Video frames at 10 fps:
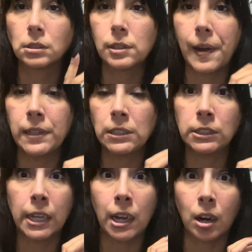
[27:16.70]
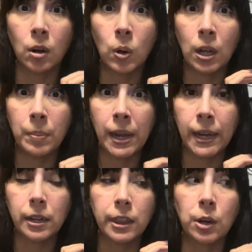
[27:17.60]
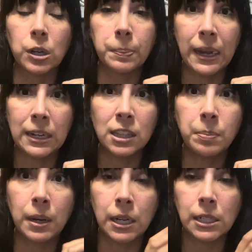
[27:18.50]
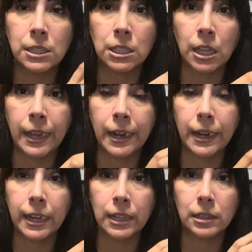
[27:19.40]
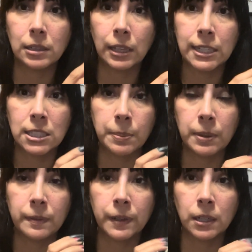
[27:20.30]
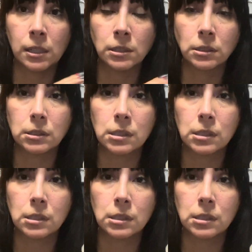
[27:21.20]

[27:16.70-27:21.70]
And they are well made. They were a pain in the butt to like get laced up at first.